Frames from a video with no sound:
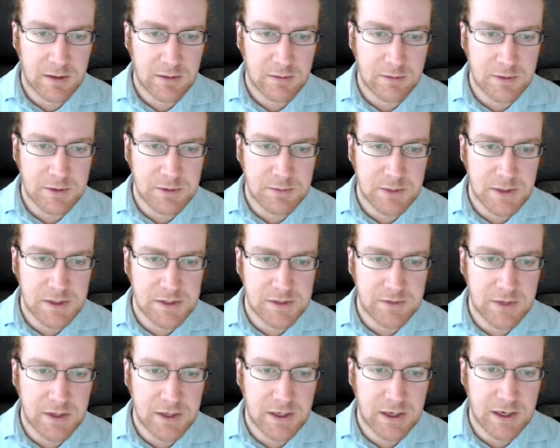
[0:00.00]
which means
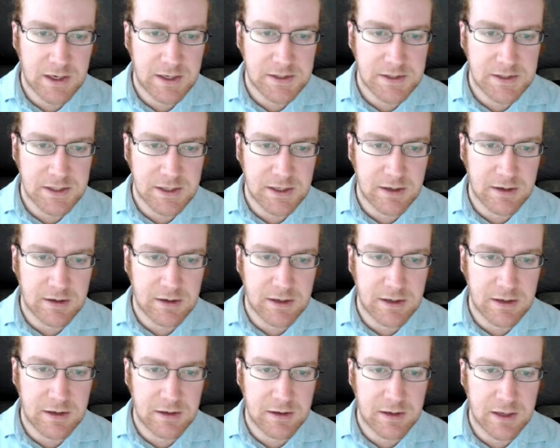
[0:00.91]
if he cuts here,
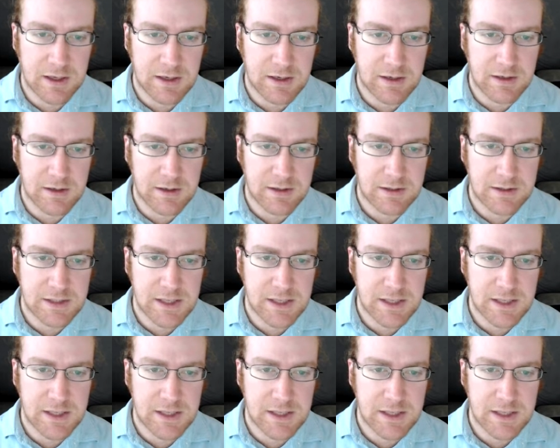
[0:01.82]
he can